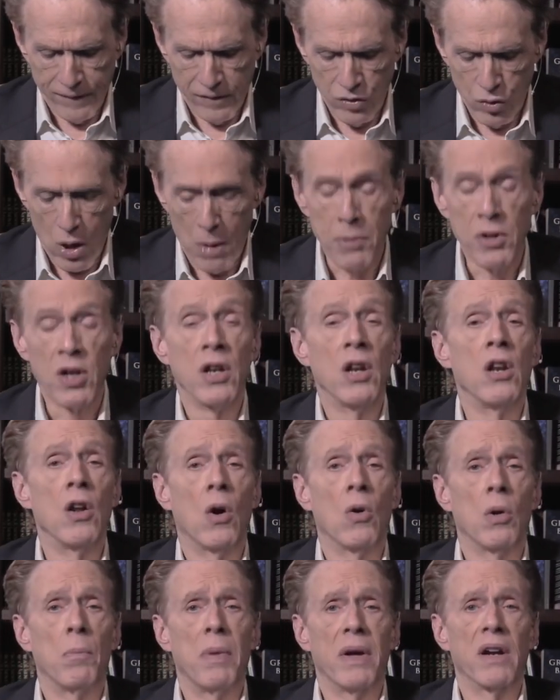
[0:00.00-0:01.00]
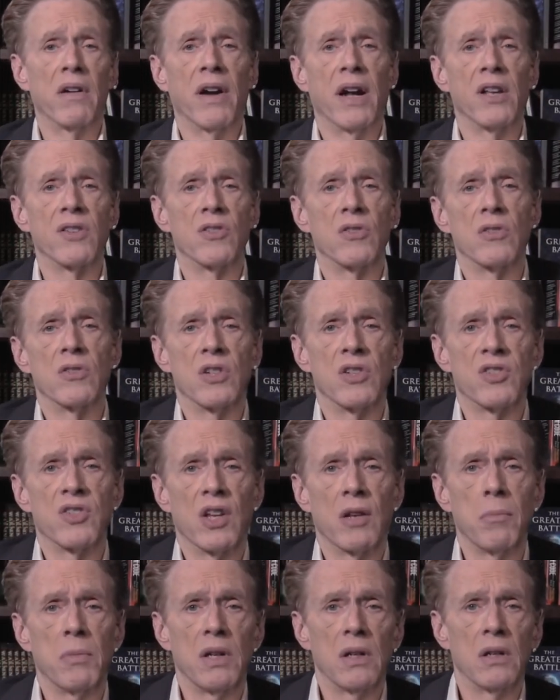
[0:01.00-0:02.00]
to know a better answer, just
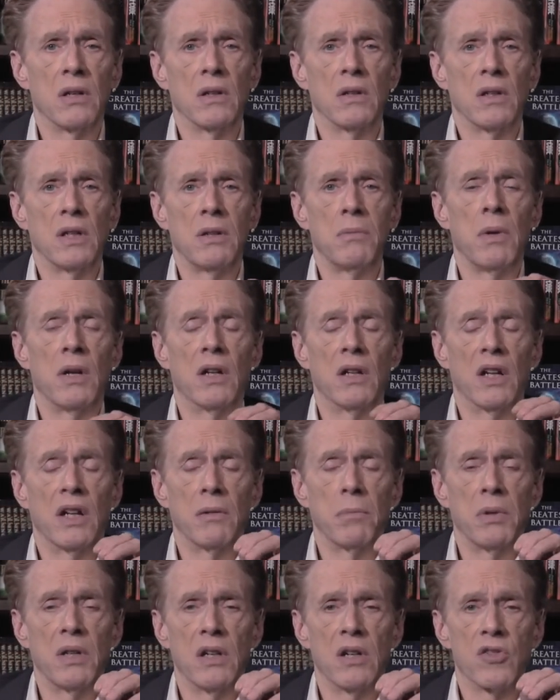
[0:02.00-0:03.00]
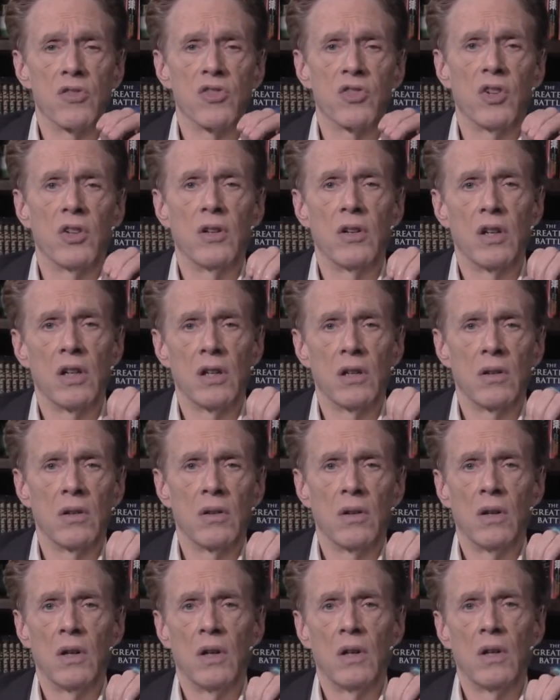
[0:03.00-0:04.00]
send me an email. I'd be interested
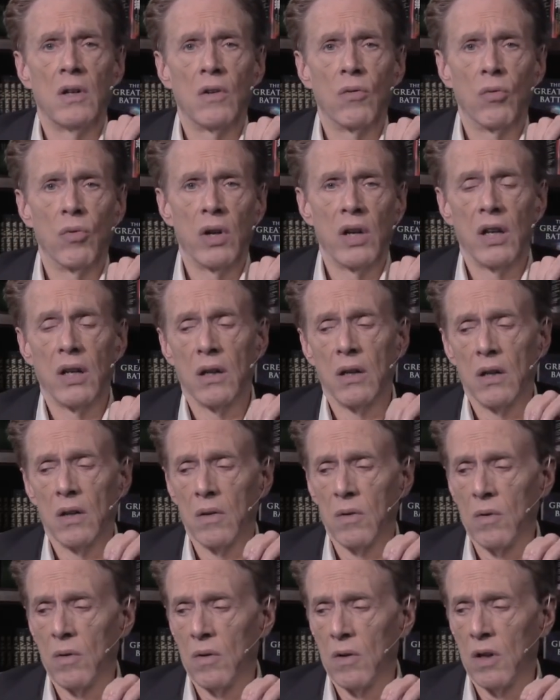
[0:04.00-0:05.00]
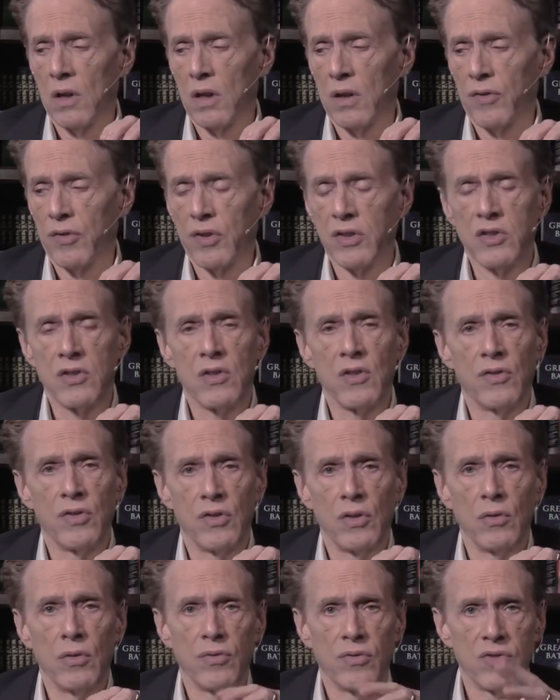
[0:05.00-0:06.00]
in reading.
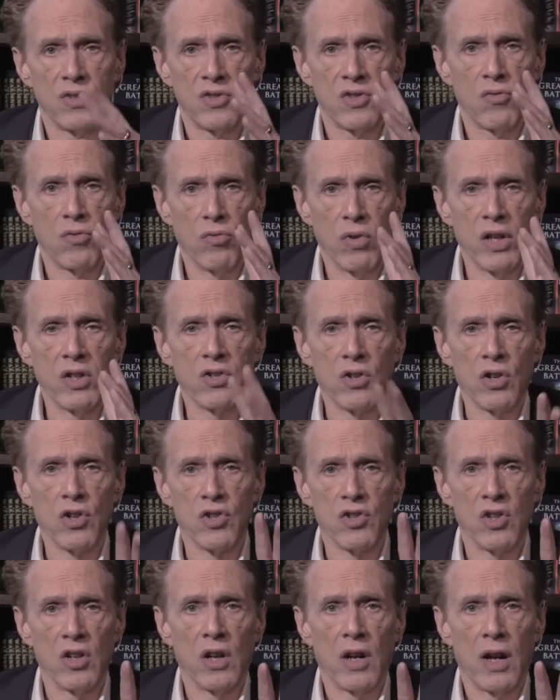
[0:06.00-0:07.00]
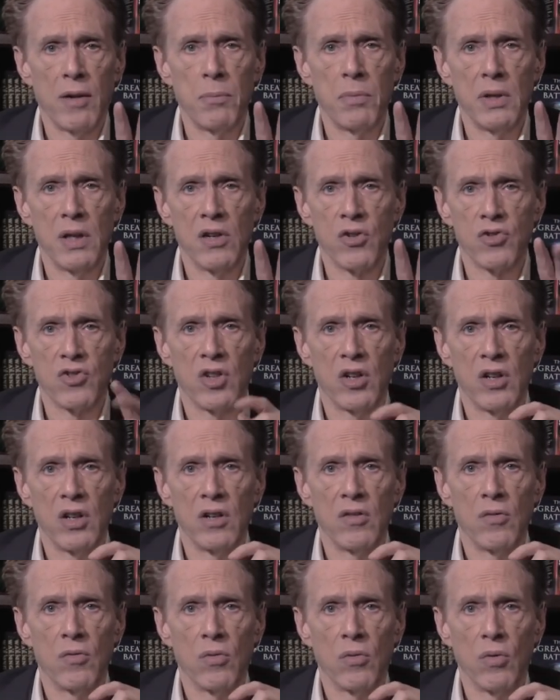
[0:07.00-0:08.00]
If you've researched it, I'd be interested
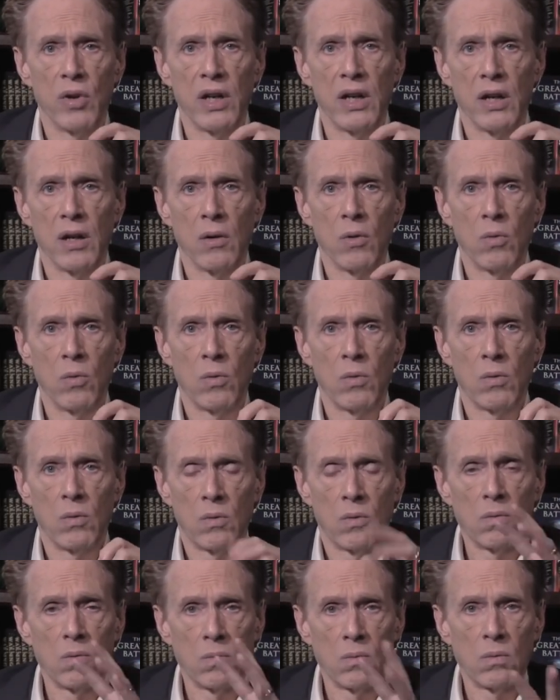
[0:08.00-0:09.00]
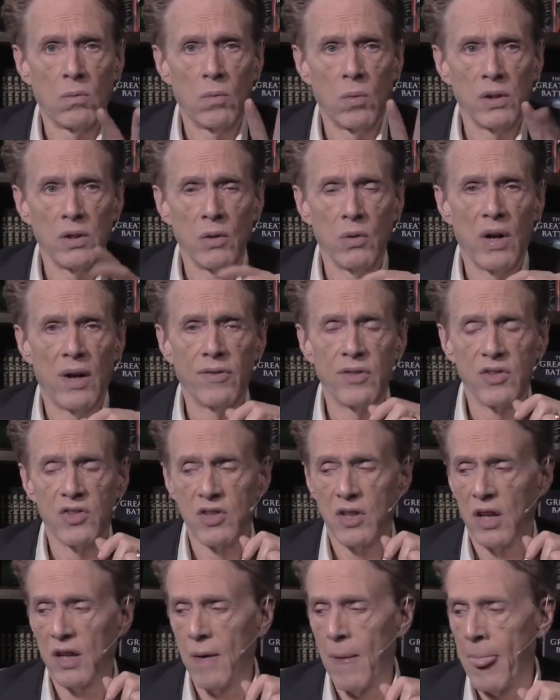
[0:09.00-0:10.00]
in reading what you have to
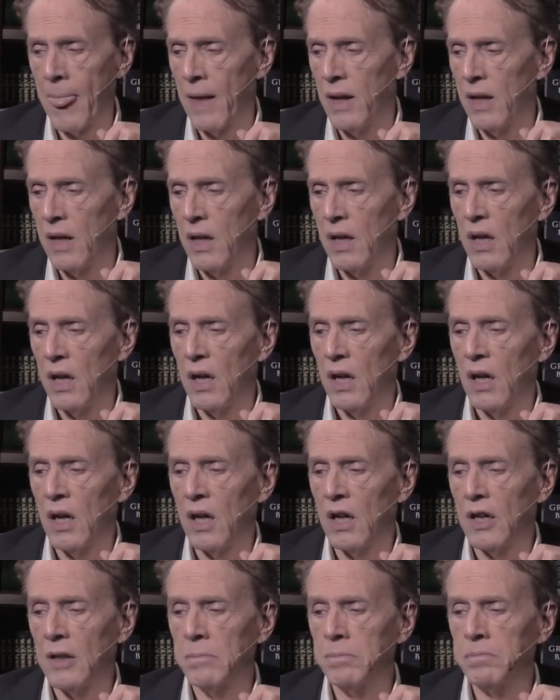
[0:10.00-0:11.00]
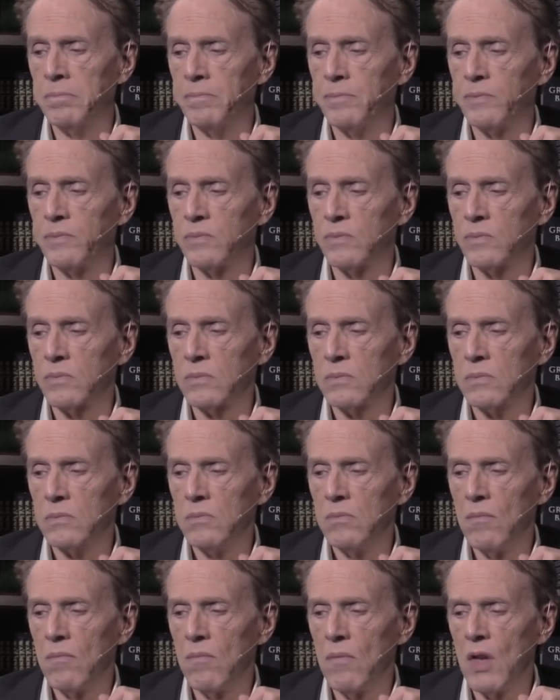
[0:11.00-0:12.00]
say.
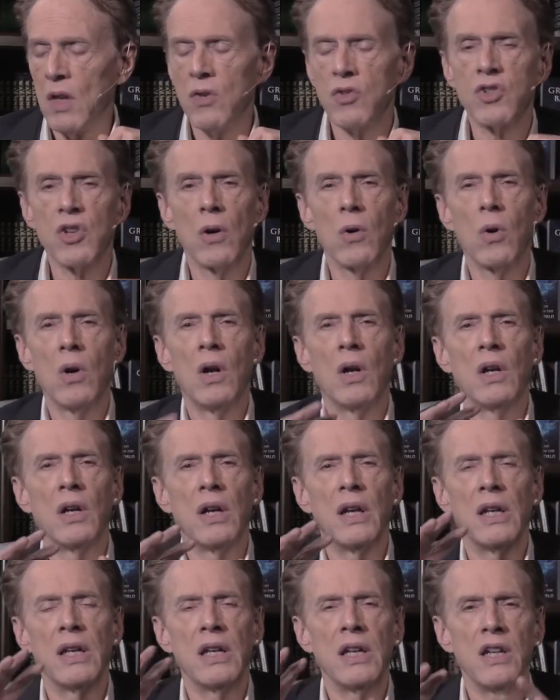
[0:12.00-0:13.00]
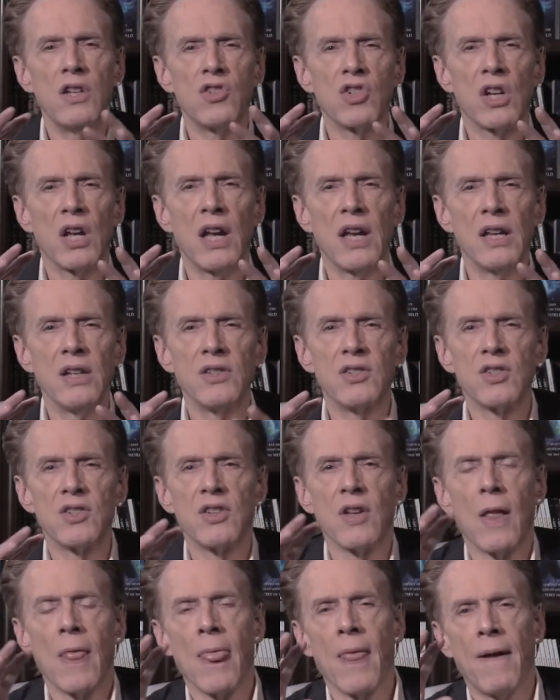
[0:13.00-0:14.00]
So in each
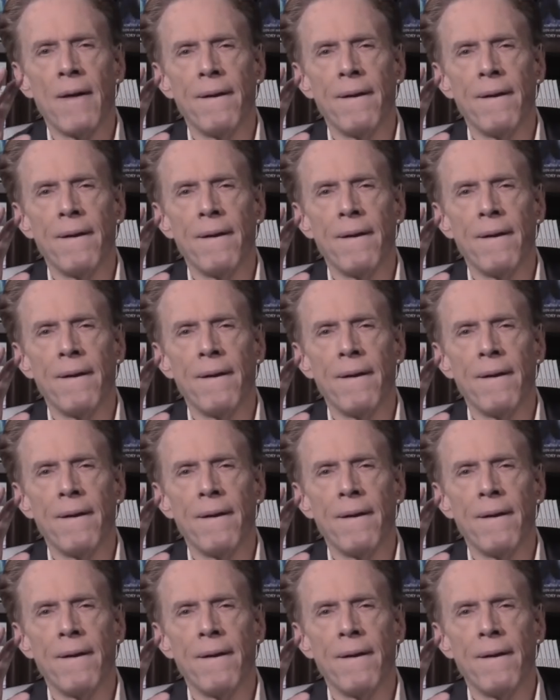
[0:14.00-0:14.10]
case,